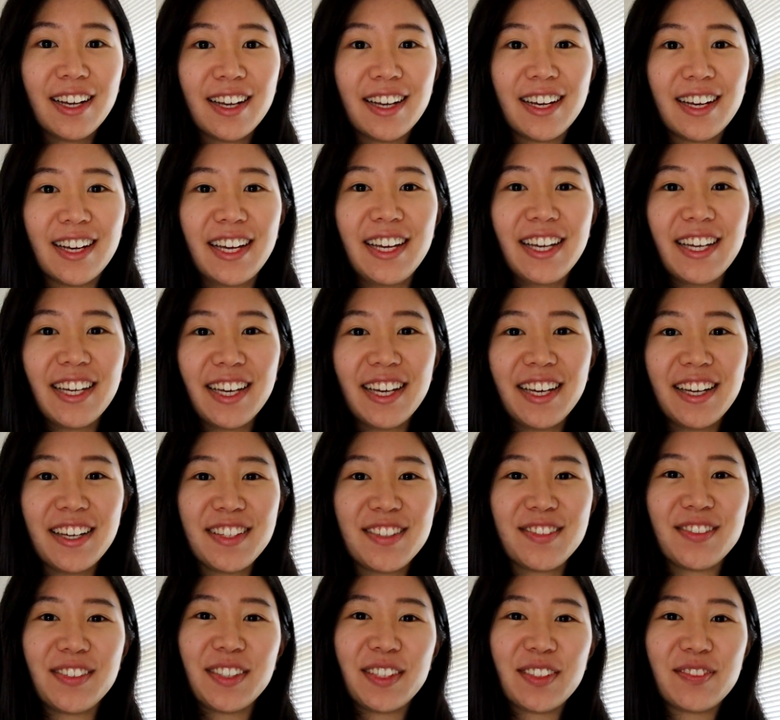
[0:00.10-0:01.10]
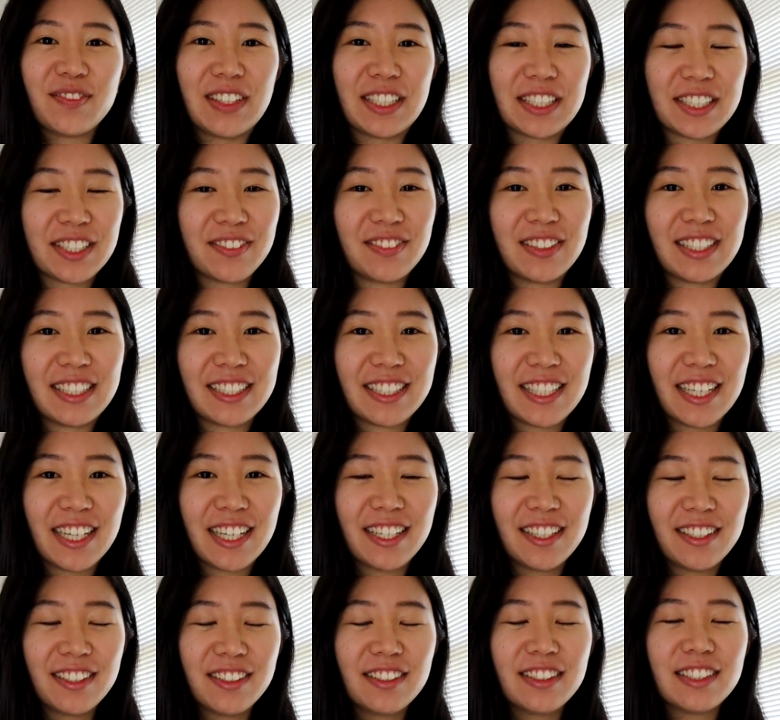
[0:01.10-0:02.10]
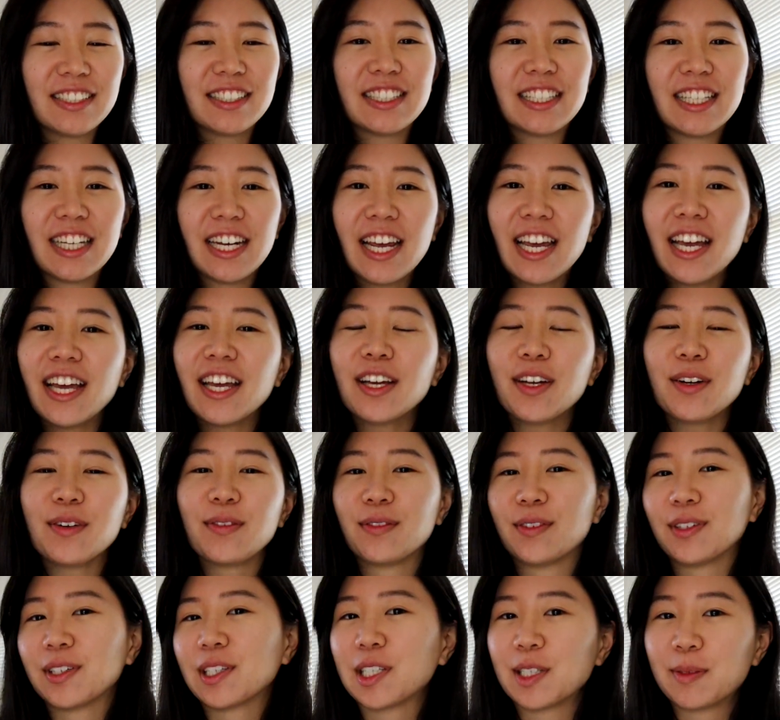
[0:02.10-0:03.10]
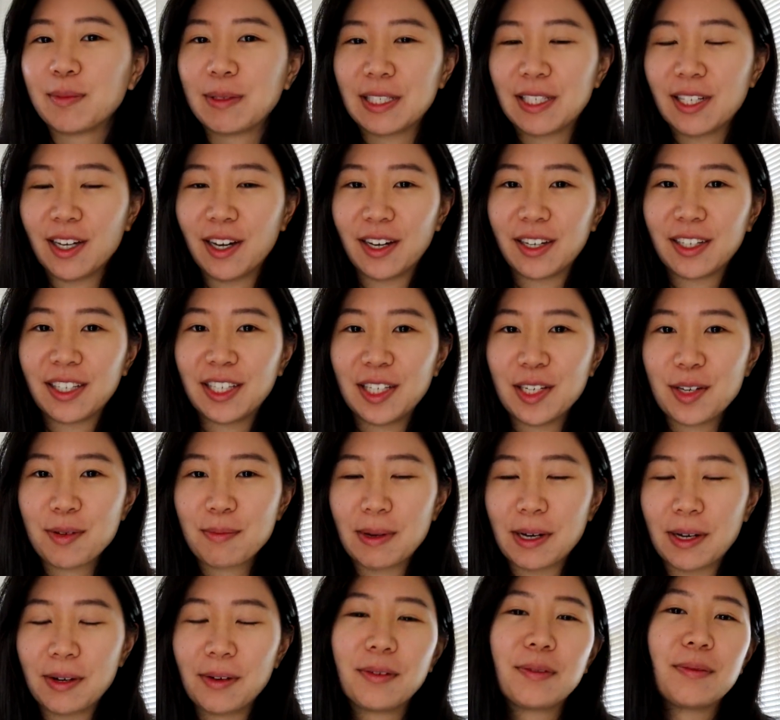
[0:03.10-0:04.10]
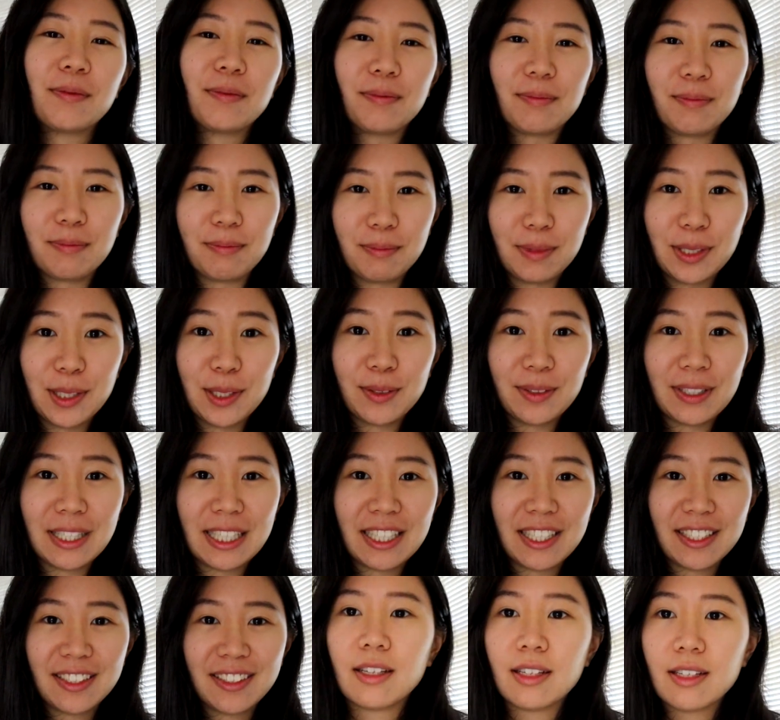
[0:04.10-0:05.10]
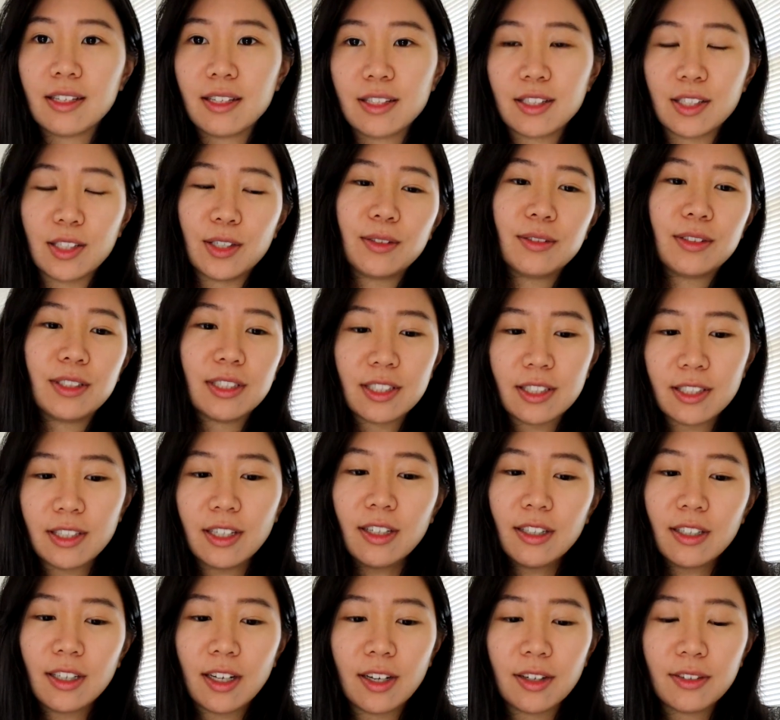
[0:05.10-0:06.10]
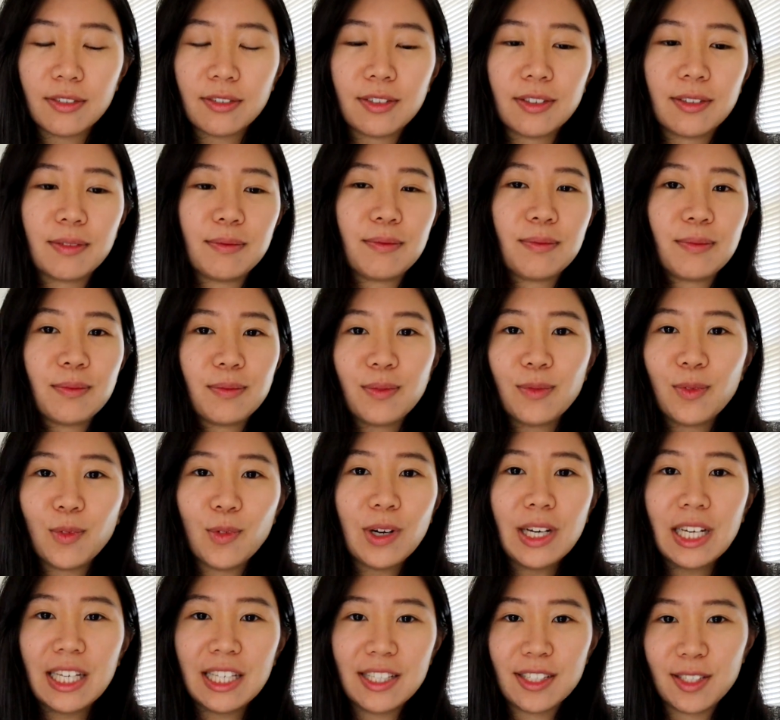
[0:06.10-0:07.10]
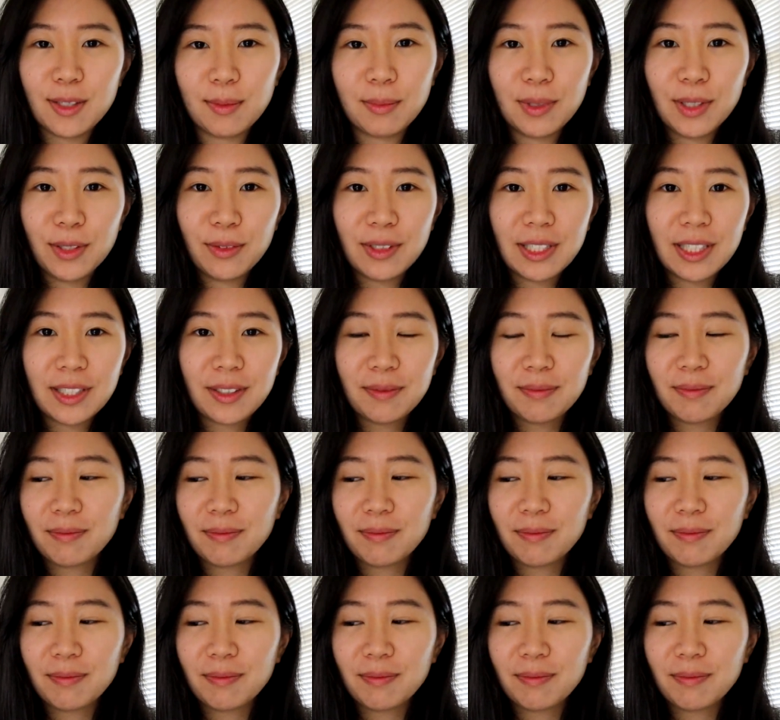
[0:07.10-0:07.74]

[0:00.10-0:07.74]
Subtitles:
Hi guys, welcome back to my channel. Today we're going to be talking about mewing. So to start off, what is mewing?